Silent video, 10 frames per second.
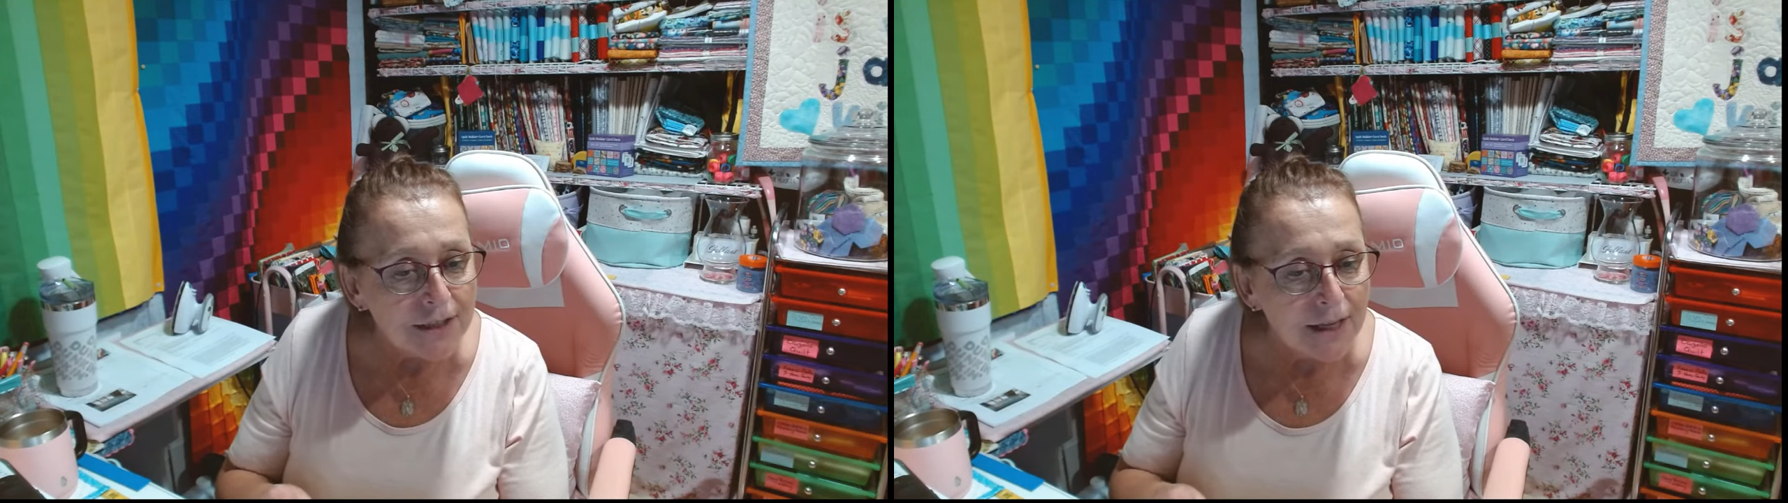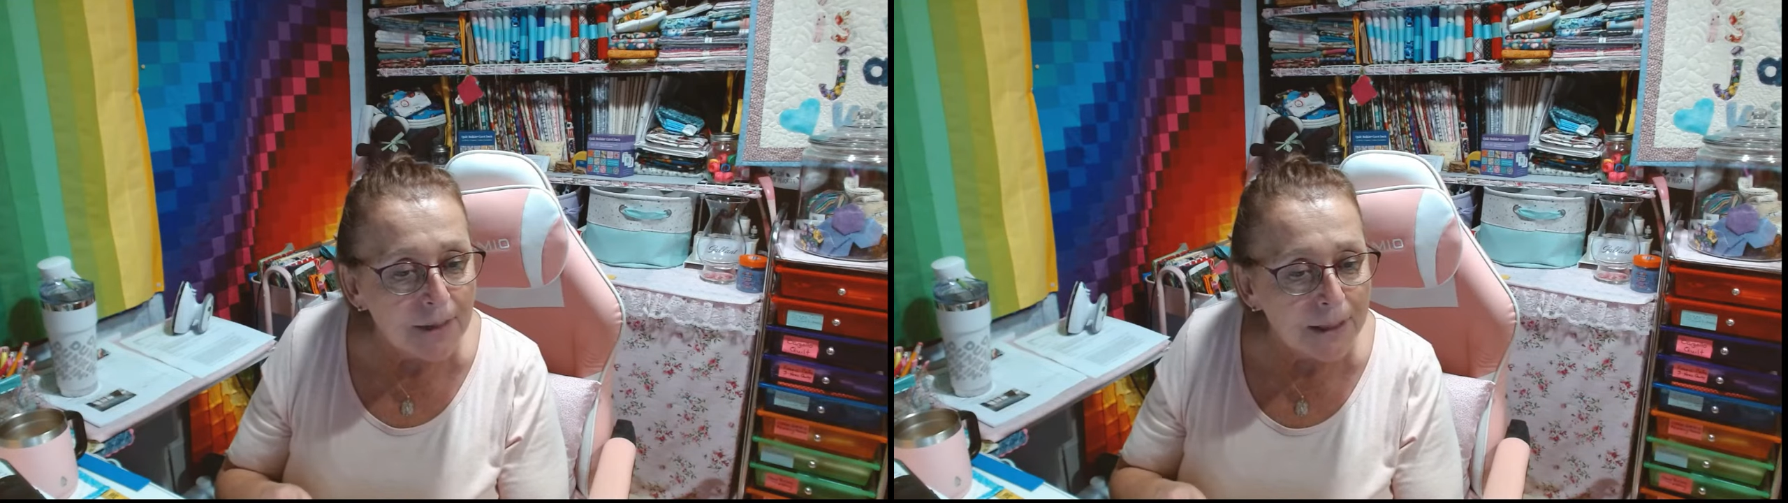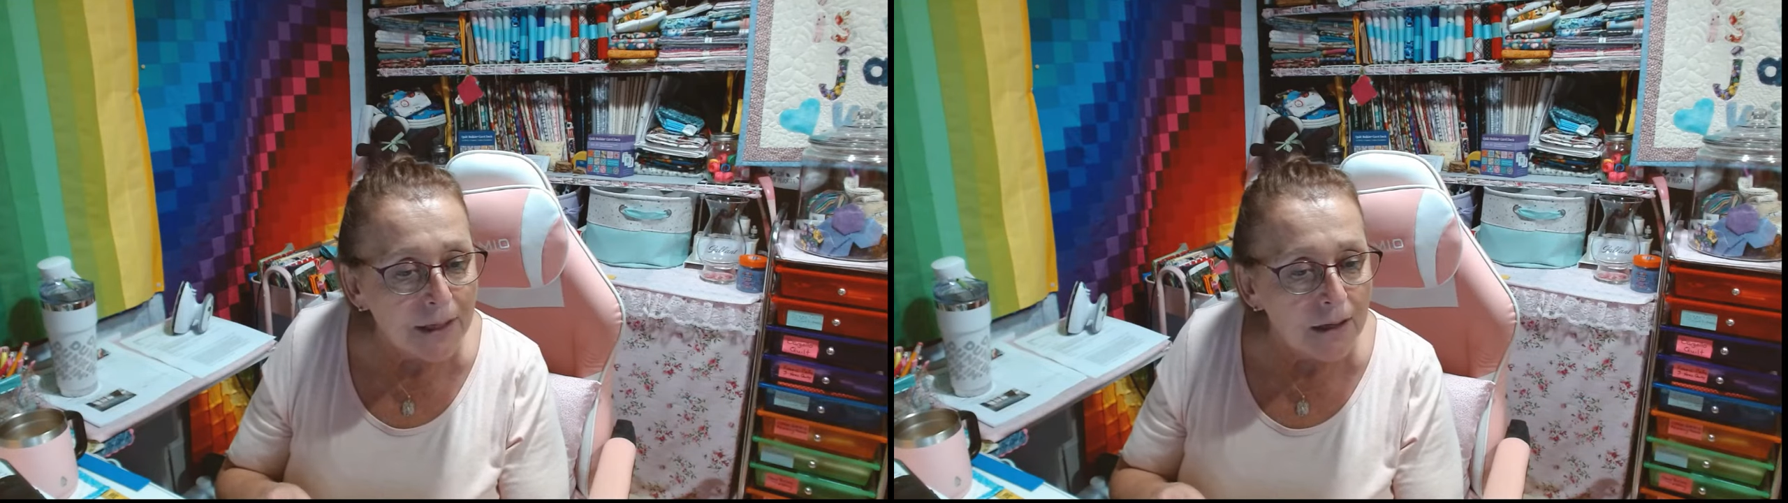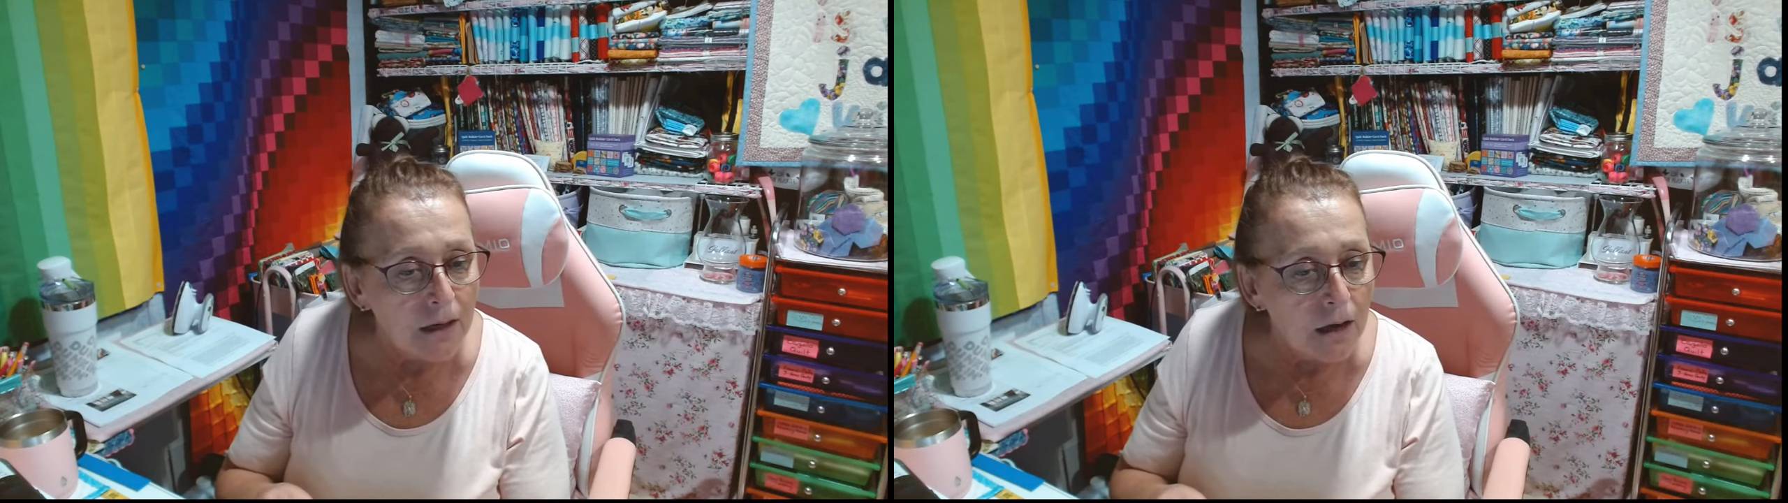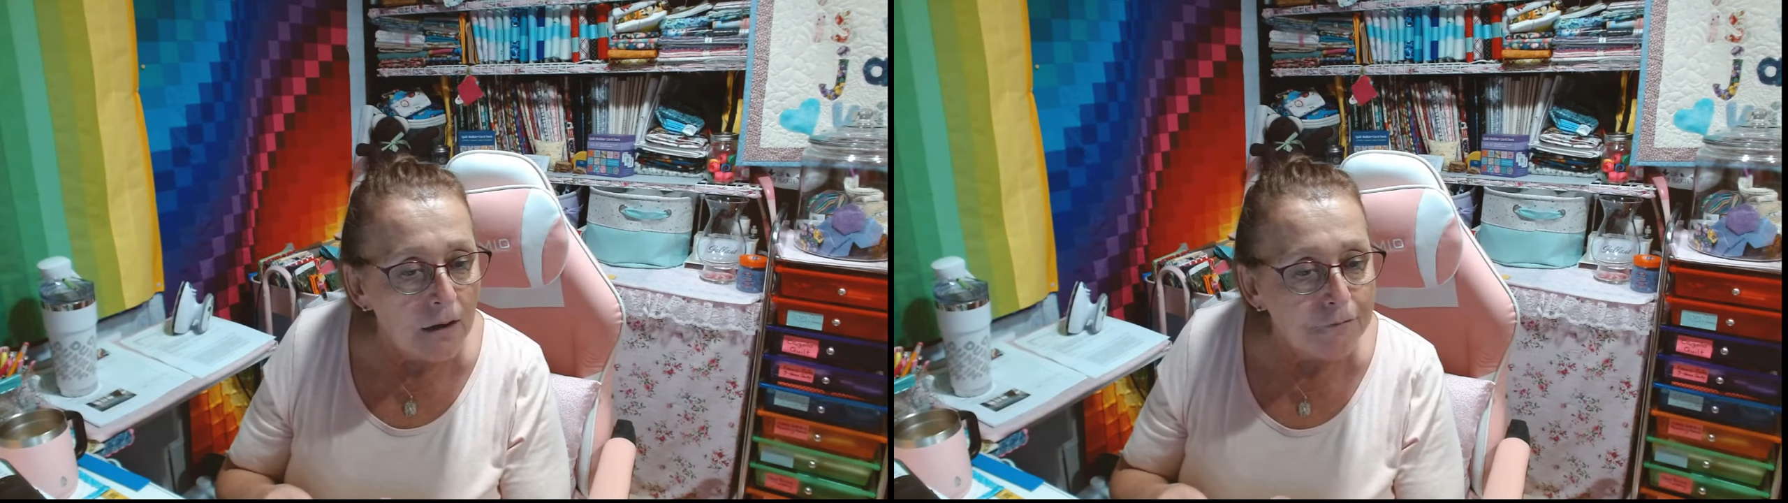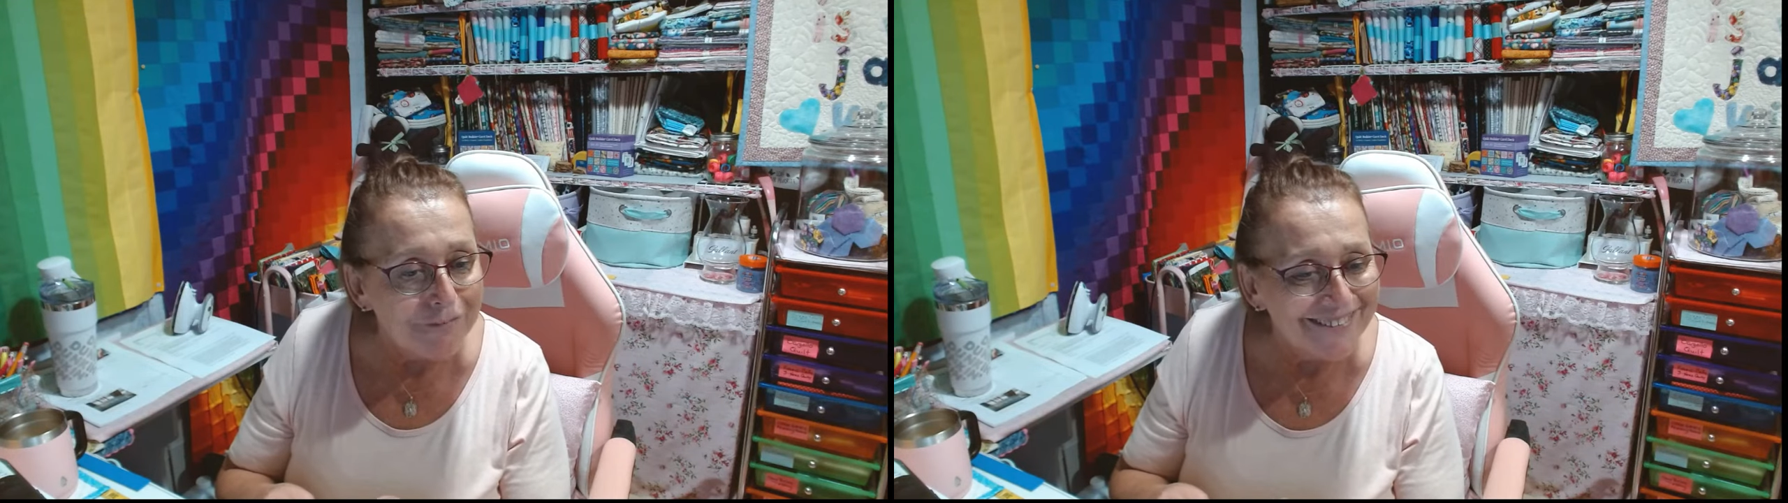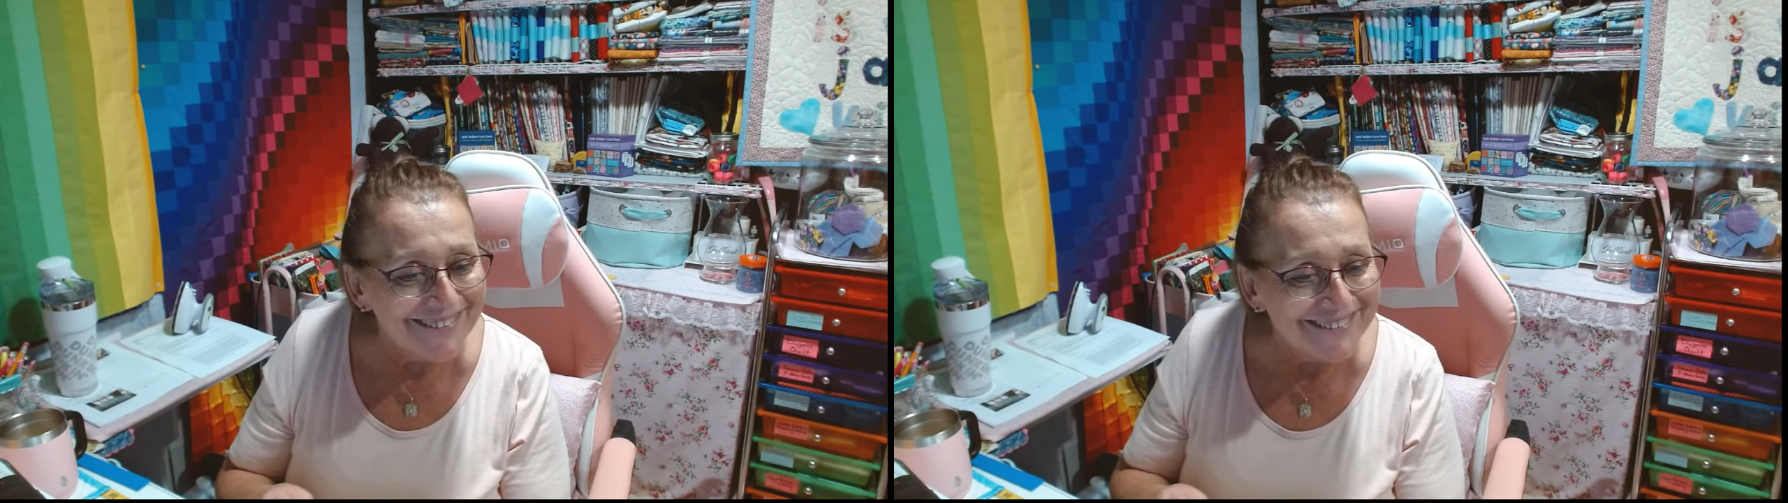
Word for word: name again, love.